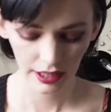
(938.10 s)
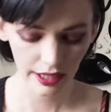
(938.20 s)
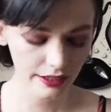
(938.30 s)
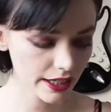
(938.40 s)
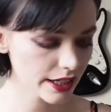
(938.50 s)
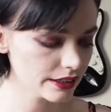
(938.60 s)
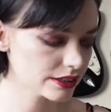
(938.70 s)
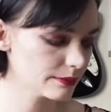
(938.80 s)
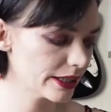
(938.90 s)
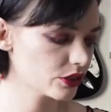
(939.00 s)
And then
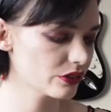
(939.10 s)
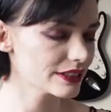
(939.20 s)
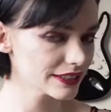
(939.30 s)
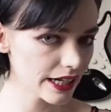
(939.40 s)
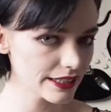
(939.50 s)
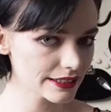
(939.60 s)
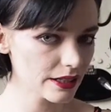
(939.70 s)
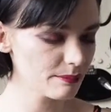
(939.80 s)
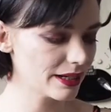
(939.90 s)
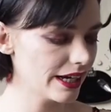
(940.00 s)
to make sure it stays
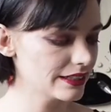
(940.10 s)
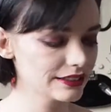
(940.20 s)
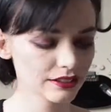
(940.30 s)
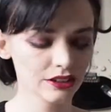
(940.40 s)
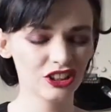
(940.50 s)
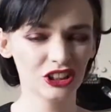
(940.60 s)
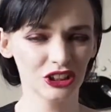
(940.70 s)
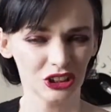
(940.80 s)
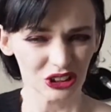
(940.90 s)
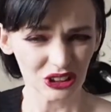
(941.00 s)
in place
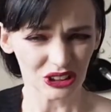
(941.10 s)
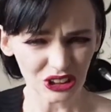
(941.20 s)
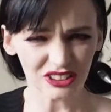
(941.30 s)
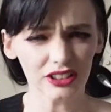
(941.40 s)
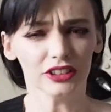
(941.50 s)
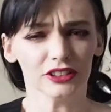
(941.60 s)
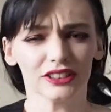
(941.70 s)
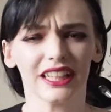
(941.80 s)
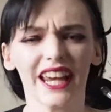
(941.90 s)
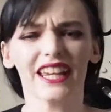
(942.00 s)
all
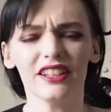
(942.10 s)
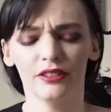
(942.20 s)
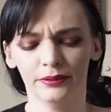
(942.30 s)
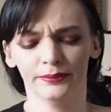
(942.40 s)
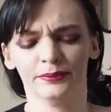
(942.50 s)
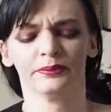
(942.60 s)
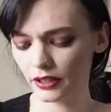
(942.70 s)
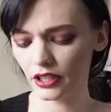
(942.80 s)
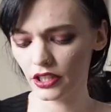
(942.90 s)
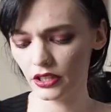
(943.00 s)
day, I'm
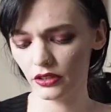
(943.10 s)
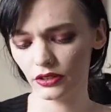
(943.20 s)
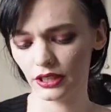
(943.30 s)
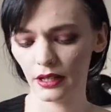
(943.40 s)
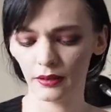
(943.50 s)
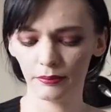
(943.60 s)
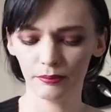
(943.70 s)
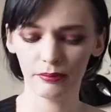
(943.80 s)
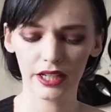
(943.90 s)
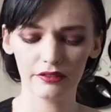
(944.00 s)
going to use
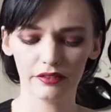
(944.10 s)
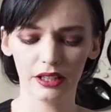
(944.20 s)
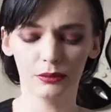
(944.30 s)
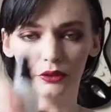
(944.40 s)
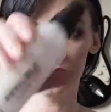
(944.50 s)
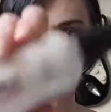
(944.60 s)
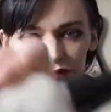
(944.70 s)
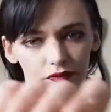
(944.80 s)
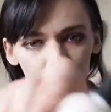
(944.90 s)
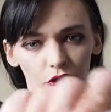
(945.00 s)
my infallible
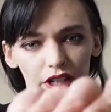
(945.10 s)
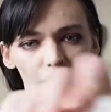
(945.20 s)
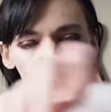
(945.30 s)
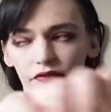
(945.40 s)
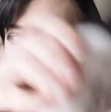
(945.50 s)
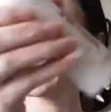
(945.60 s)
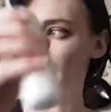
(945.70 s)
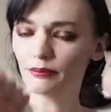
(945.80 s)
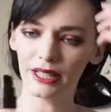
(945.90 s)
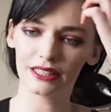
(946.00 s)
L'Oreal
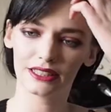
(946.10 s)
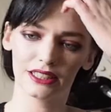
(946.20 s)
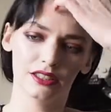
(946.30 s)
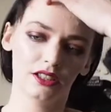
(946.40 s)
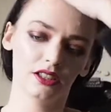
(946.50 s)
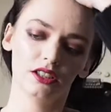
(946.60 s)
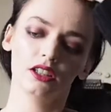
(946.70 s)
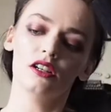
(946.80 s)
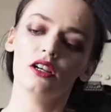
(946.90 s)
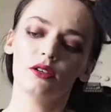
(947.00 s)
Fixing Mist,
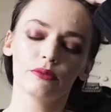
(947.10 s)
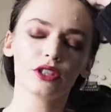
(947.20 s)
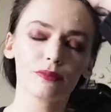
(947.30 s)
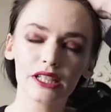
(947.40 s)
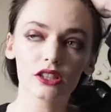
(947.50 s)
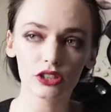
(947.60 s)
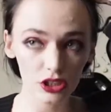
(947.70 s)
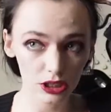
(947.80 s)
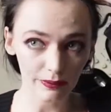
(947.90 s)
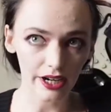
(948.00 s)
which makes sure you
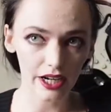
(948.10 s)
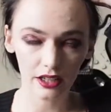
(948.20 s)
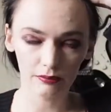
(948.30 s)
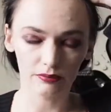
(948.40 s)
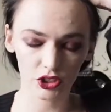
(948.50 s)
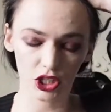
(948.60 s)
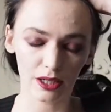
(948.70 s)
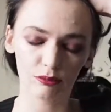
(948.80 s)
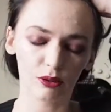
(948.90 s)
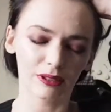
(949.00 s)
spray it and
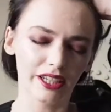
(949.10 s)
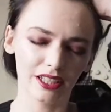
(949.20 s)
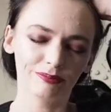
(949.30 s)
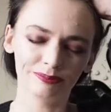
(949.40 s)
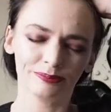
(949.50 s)
shake properly.